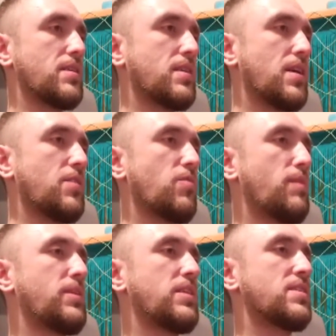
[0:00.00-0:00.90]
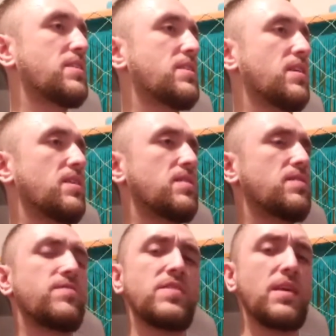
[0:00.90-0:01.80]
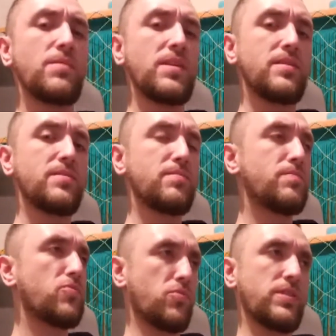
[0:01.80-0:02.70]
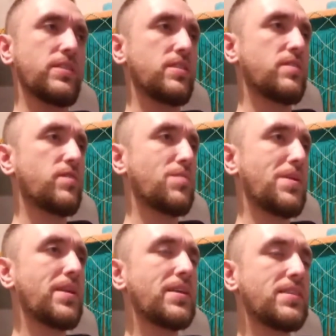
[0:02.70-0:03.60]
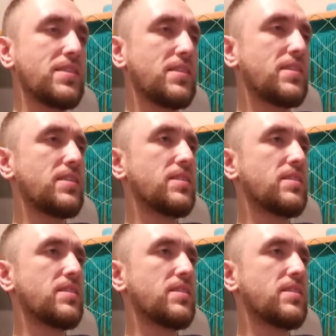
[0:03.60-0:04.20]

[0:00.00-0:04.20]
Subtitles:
kind of reminiscent of Damian Priest from NXT.